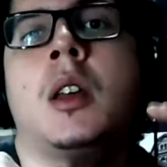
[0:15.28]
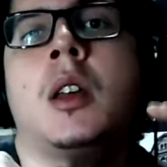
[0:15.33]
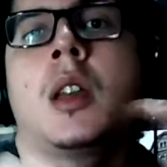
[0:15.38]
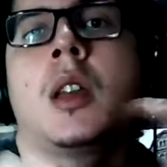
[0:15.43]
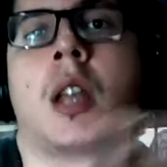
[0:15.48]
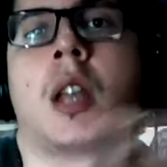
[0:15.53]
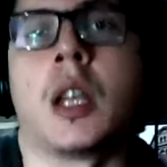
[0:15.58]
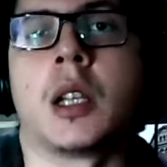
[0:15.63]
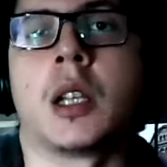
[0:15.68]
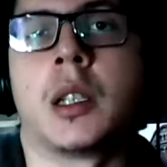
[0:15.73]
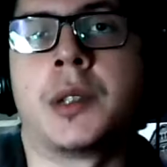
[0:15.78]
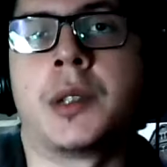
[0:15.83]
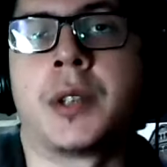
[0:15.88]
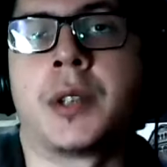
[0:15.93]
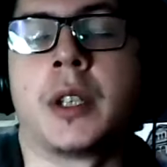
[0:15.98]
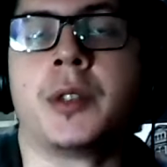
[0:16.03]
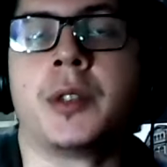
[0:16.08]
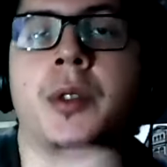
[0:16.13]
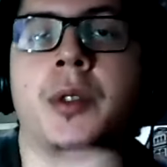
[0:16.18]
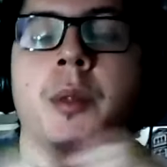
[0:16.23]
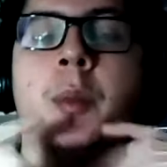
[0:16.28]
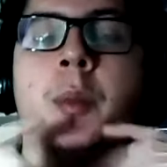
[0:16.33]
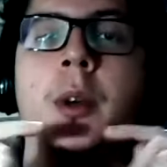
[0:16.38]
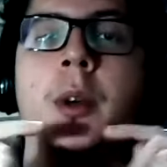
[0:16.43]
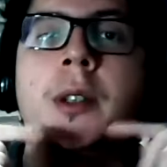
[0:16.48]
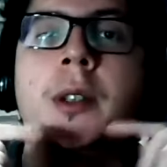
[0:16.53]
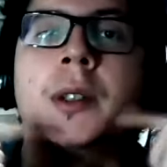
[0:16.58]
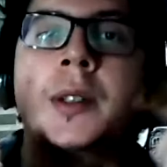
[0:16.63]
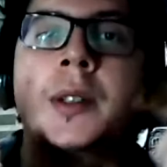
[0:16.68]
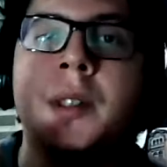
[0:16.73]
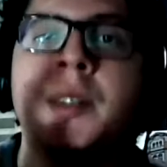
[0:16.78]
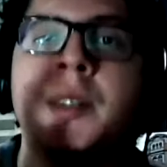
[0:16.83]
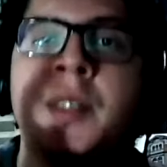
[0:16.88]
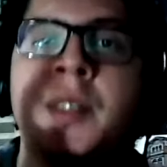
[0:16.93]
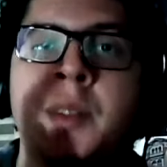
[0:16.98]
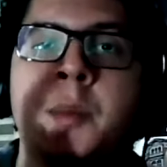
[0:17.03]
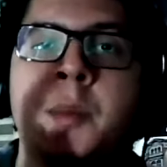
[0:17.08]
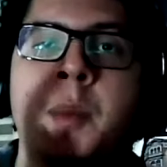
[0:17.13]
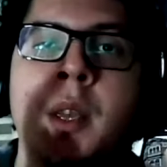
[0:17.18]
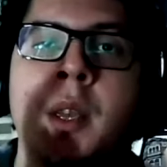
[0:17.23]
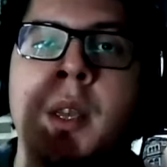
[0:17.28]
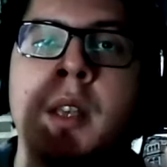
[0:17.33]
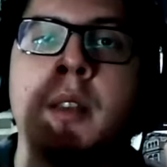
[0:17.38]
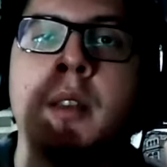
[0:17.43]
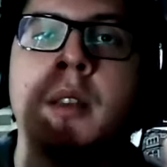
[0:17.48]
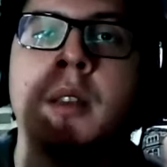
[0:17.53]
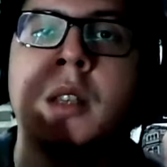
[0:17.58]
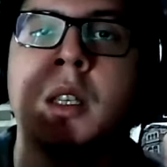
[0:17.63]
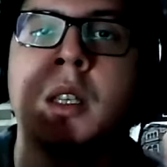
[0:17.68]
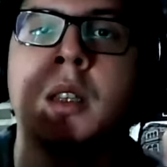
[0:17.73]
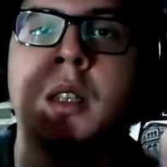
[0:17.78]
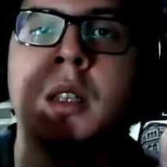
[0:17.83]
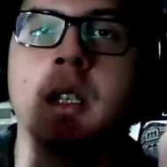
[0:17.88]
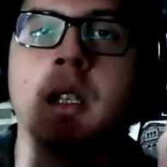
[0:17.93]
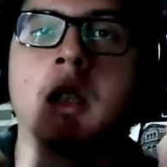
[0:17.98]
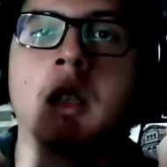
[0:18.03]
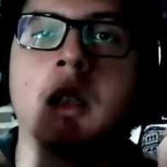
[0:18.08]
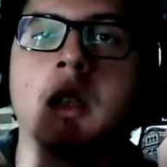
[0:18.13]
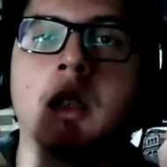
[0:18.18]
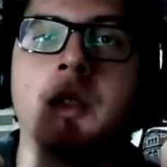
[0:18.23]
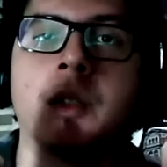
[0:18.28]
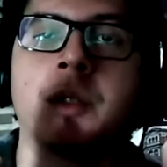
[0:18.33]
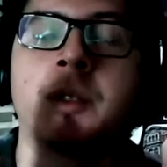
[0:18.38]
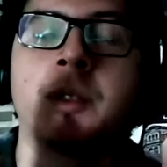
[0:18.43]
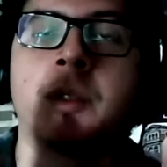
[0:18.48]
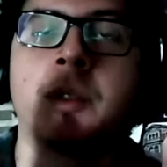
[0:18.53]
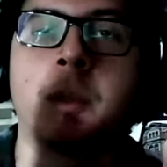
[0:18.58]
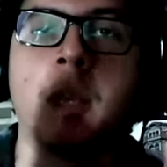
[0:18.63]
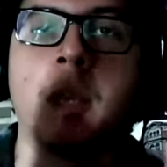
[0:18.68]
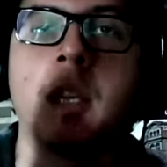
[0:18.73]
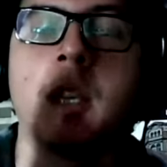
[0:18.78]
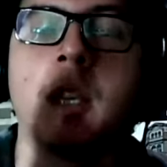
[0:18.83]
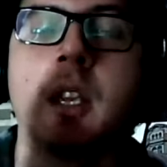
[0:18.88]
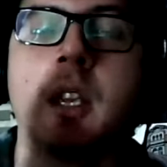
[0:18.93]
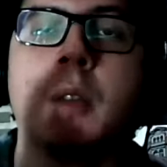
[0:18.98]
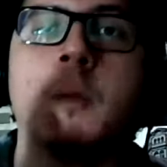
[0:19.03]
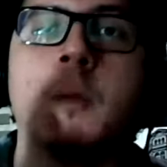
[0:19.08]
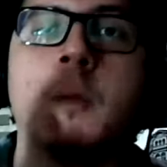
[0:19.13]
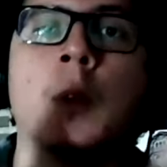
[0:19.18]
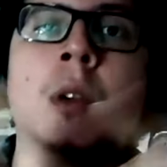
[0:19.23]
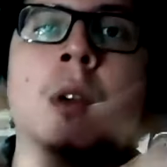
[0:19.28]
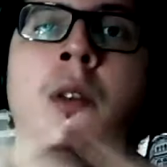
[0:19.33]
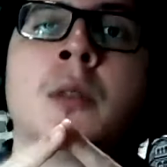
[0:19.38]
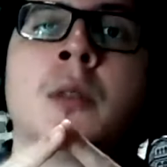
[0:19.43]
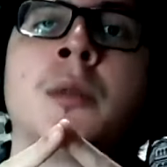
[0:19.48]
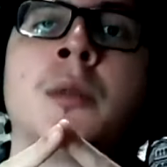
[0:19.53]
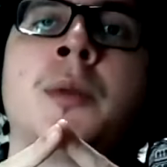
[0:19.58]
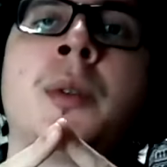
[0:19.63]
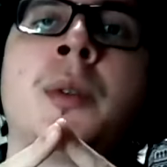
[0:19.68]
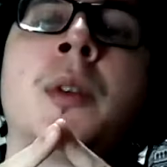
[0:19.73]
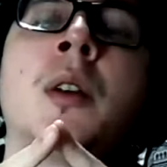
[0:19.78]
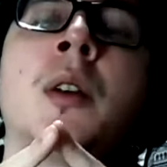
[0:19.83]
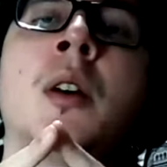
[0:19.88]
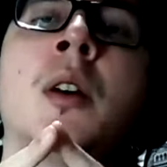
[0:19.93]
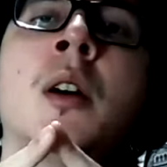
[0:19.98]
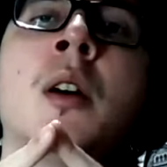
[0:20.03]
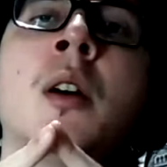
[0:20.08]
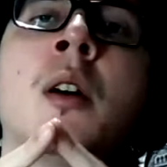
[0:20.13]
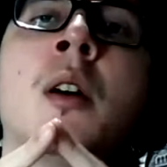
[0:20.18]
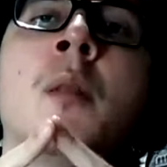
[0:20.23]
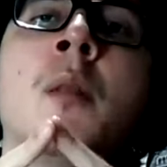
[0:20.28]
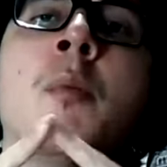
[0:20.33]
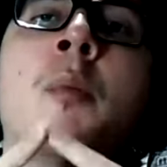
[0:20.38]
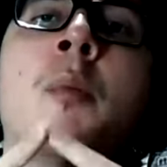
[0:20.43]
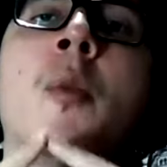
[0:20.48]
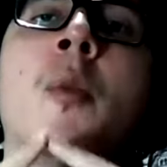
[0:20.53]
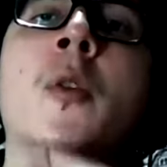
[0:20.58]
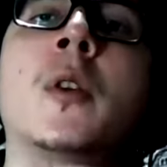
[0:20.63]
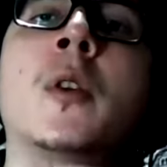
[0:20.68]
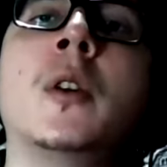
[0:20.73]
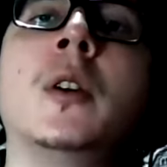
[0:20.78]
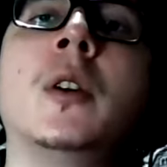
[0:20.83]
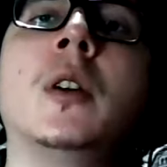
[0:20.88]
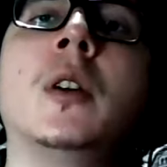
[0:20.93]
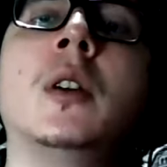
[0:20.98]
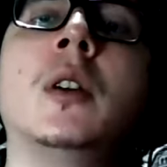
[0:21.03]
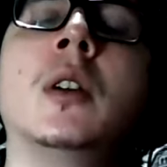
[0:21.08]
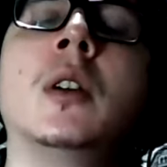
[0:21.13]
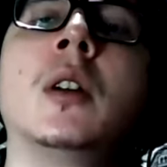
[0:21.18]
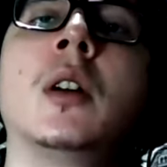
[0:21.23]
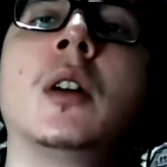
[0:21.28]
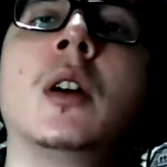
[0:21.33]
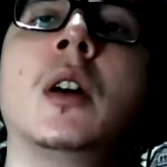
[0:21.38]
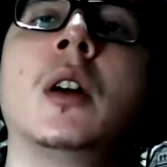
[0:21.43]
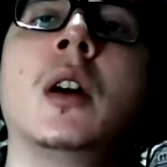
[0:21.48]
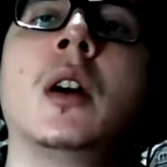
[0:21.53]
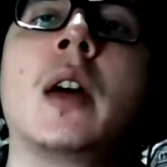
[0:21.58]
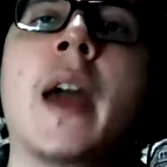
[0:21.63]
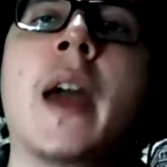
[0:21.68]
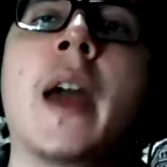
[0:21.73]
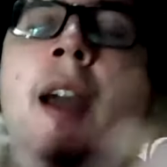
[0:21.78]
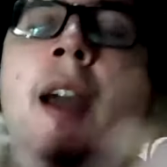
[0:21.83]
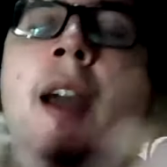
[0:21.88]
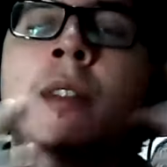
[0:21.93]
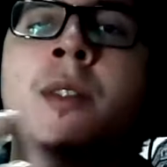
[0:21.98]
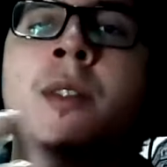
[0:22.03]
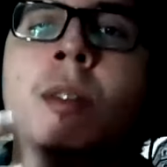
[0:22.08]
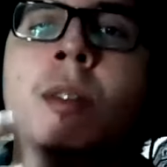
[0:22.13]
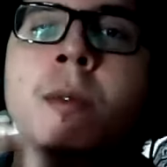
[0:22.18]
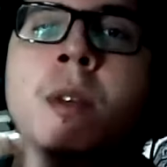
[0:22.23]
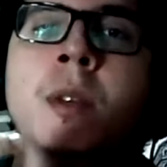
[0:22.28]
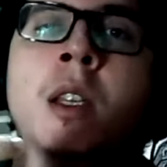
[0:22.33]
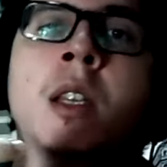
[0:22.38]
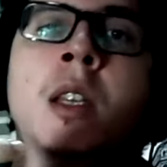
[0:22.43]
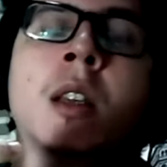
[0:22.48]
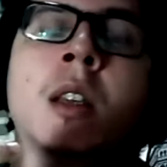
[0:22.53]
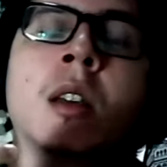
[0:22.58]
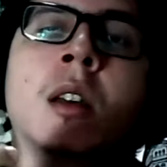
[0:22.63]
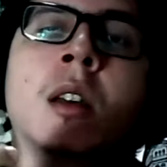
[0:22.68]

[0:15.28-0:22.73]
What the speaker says: English and to participate in the English speaking world more actively,